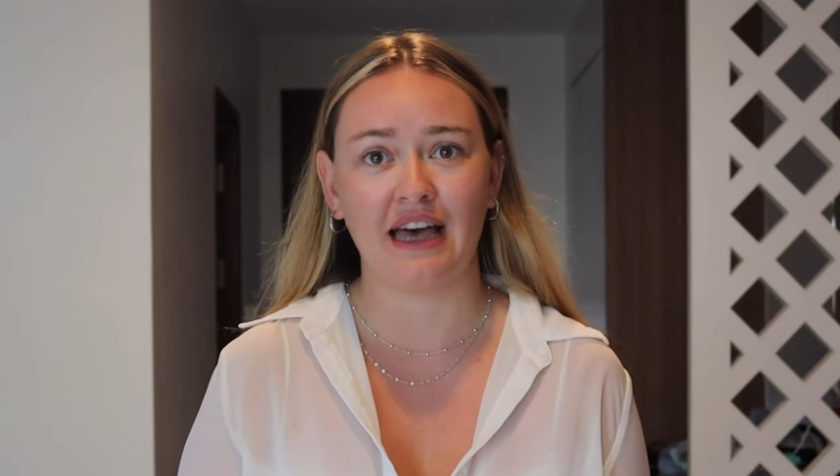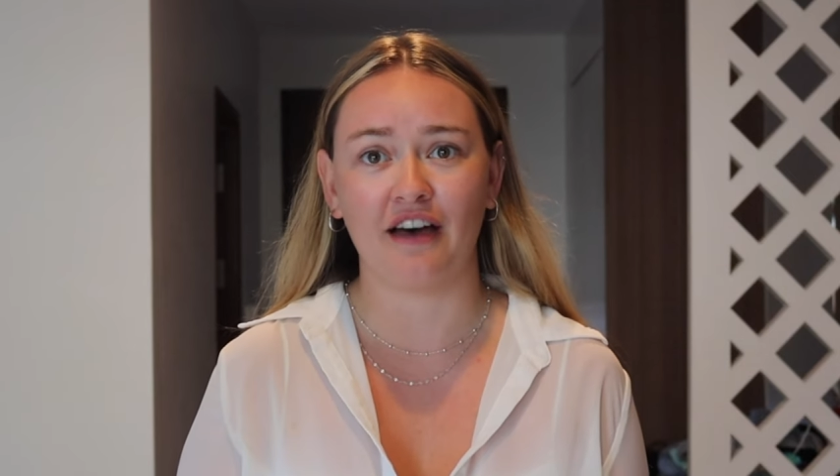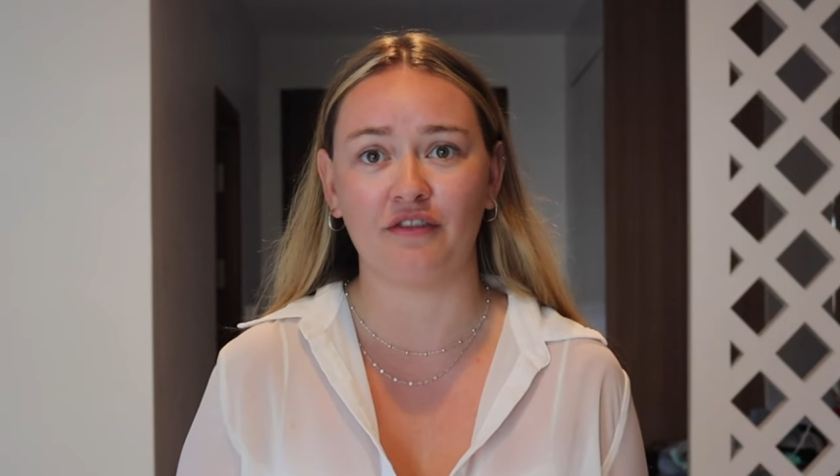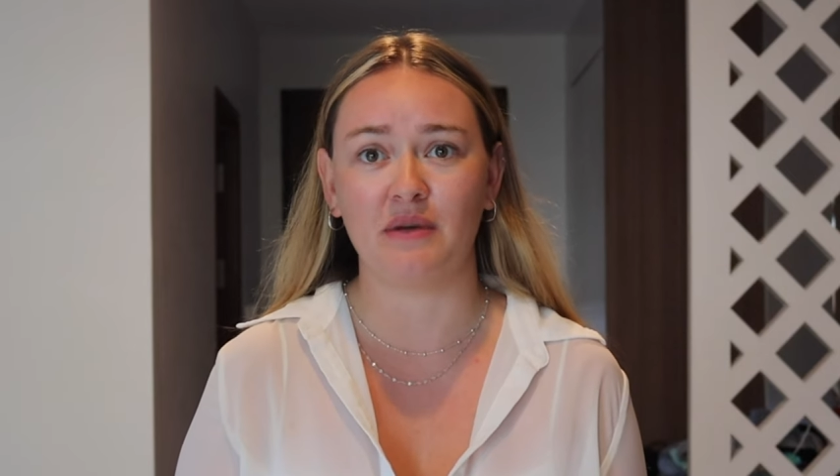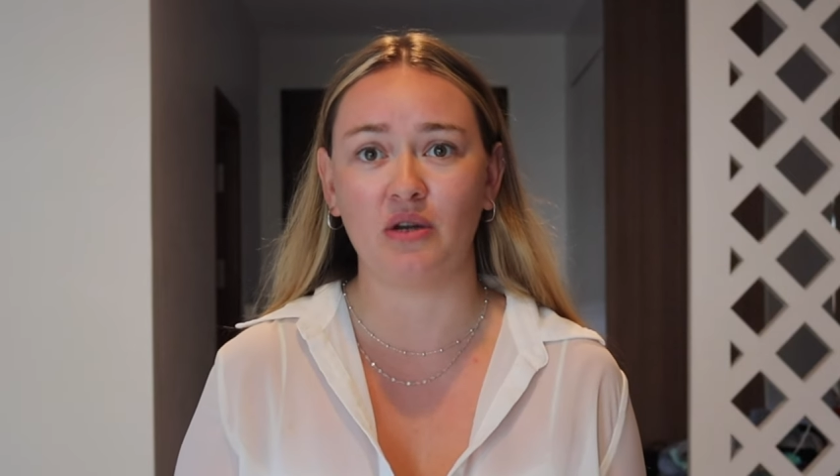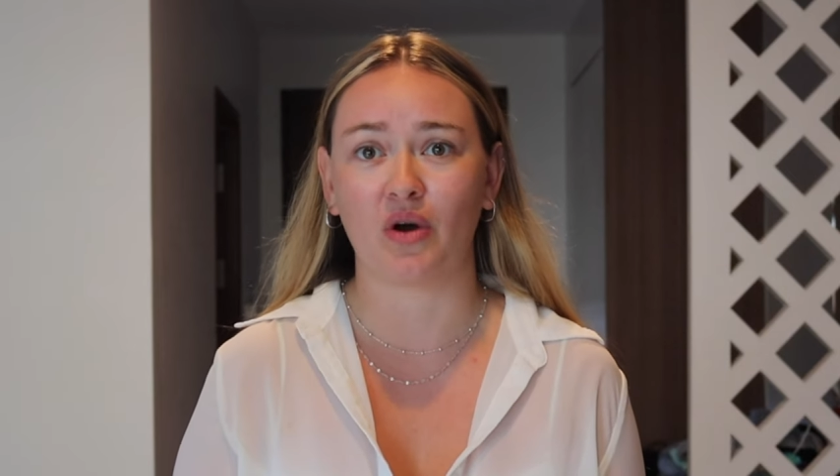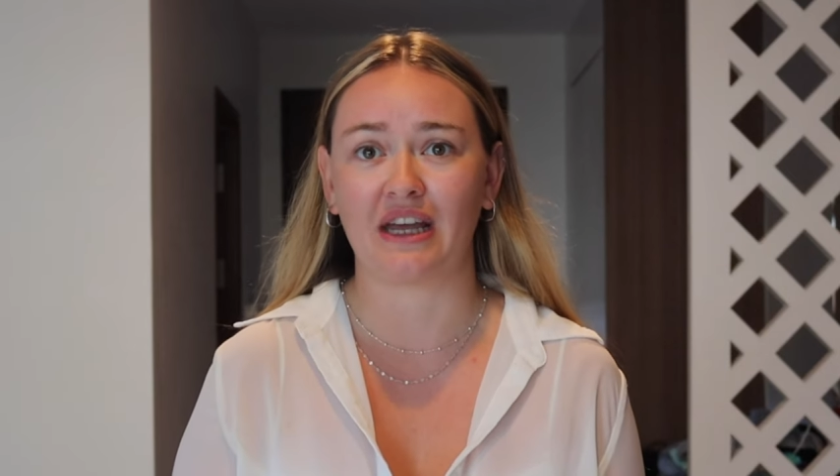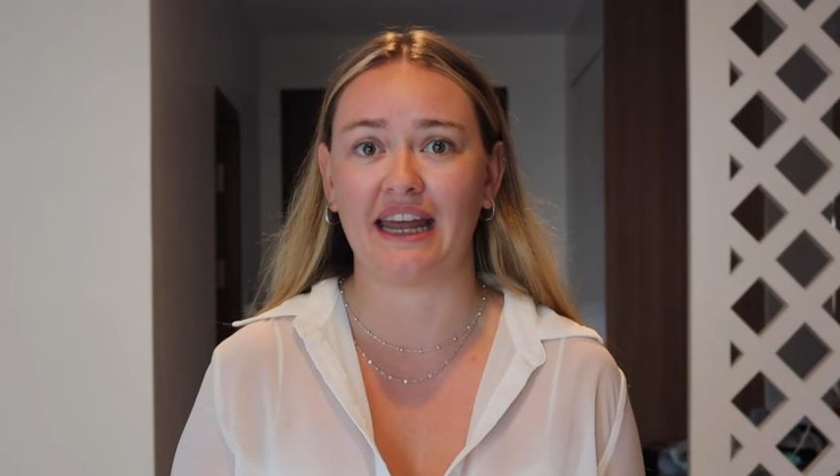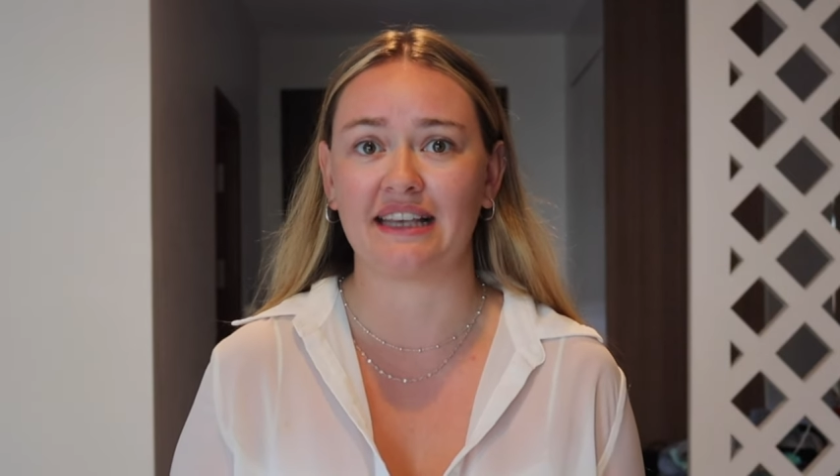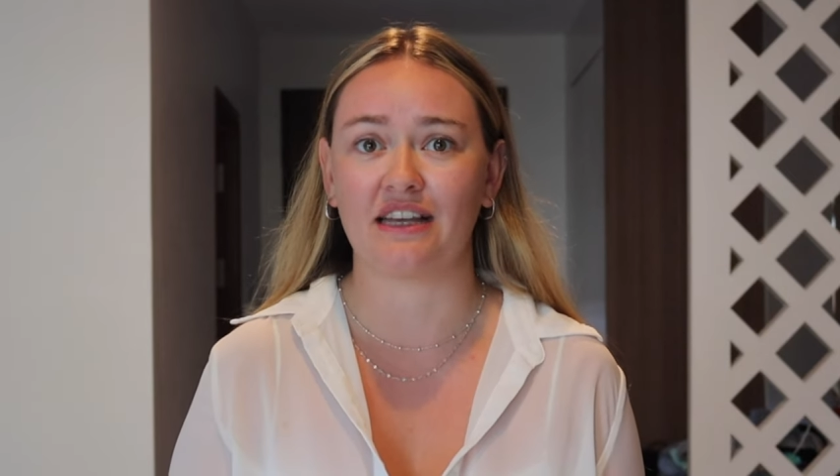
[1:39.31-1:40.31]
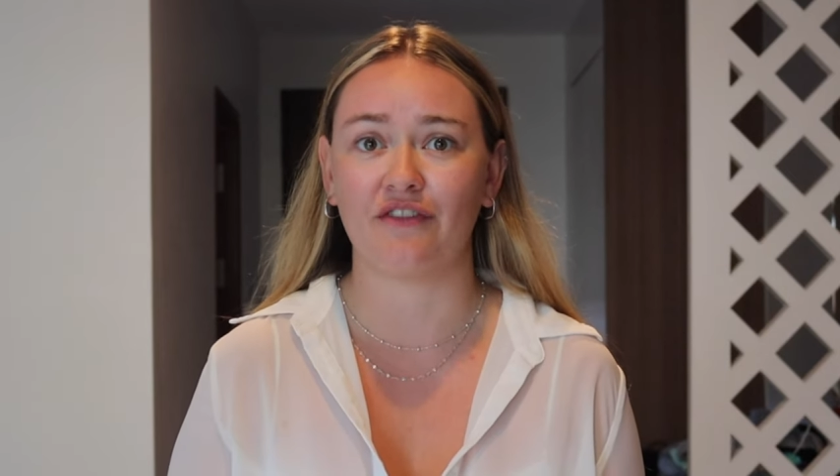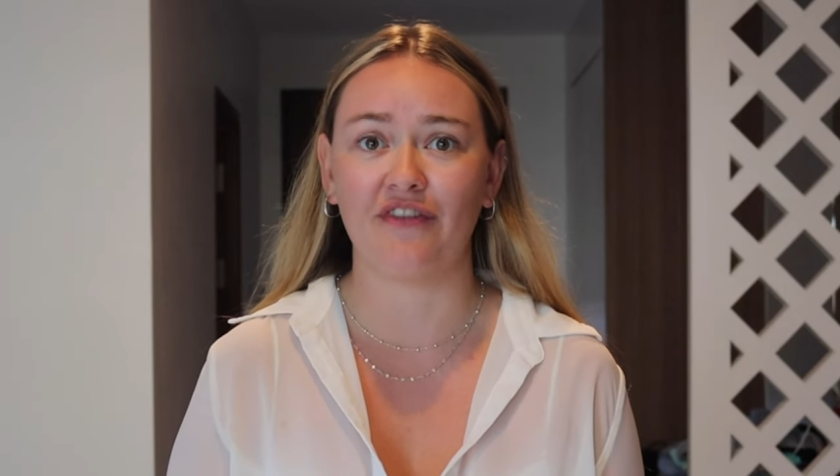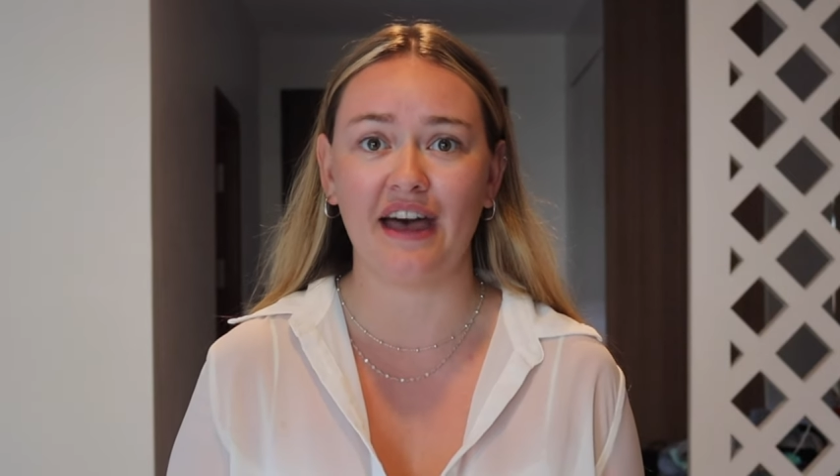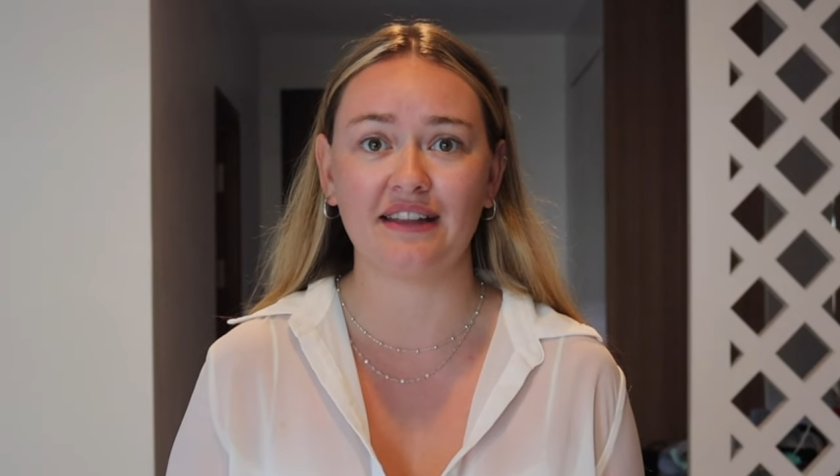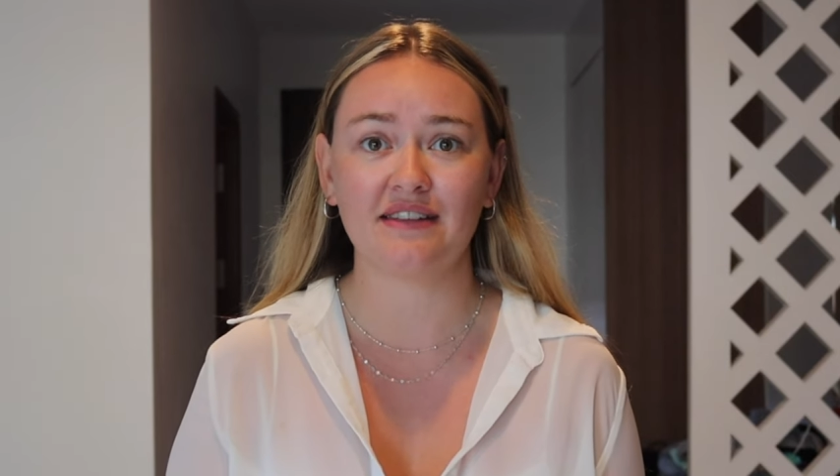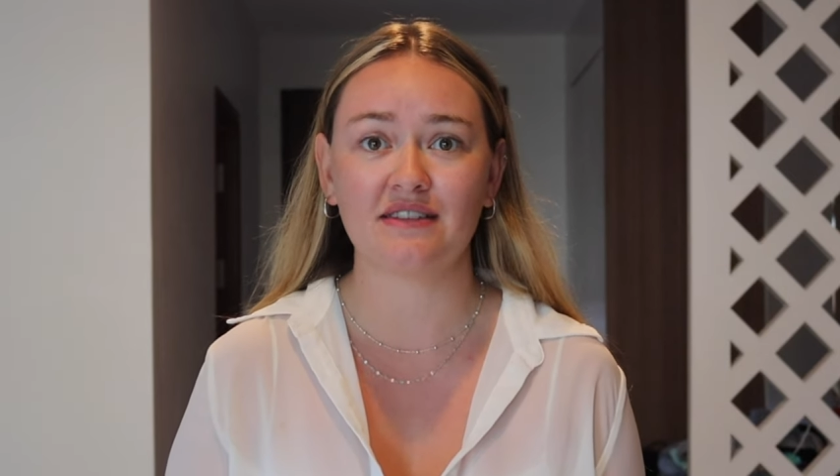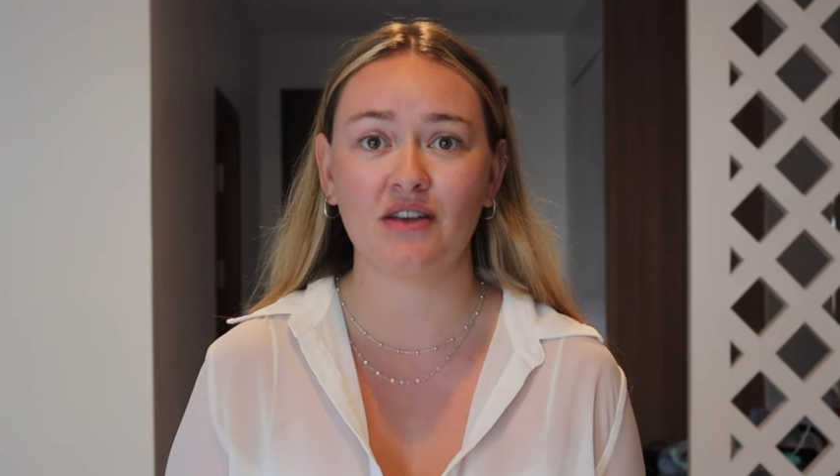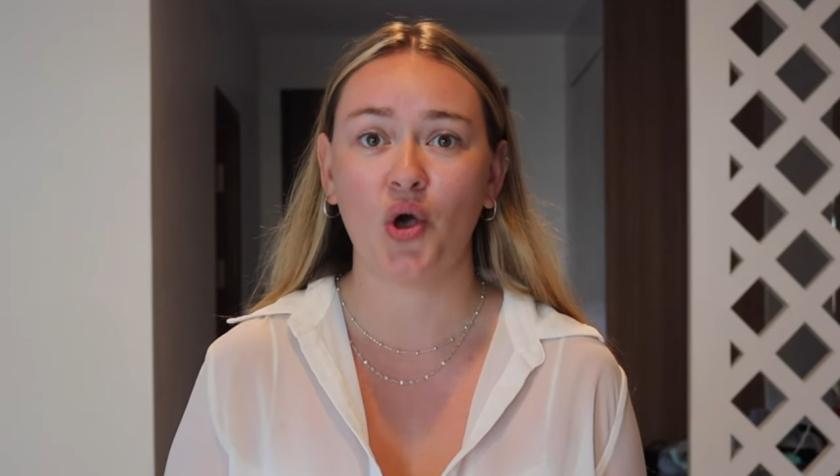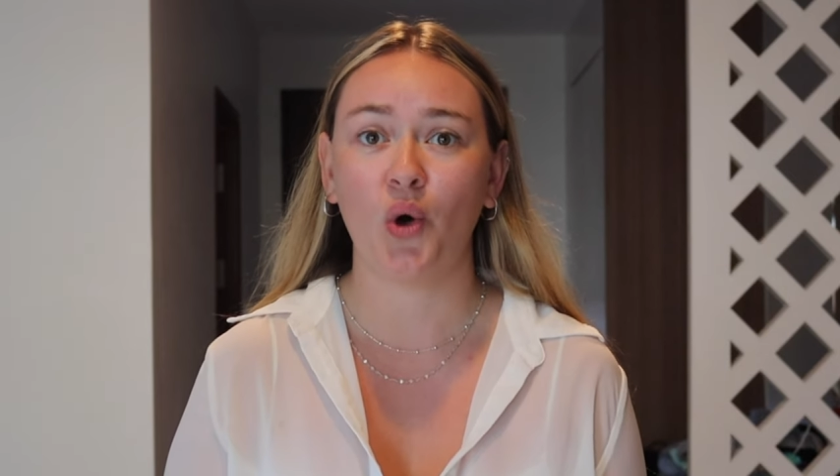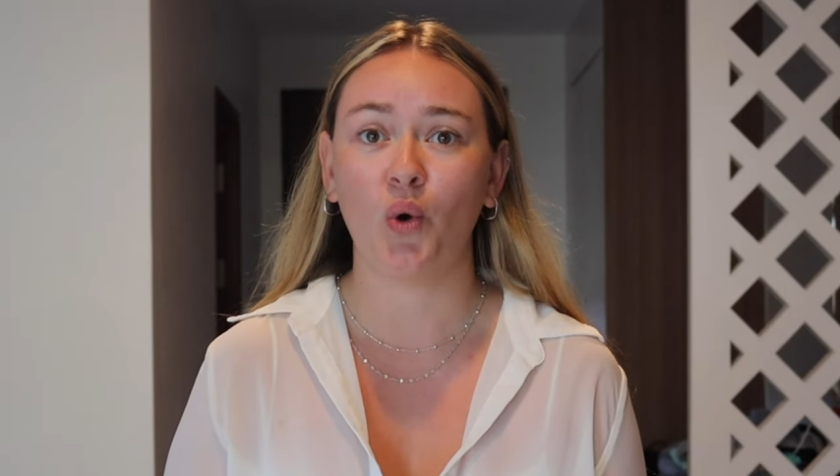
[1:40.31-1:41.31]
have been organising events,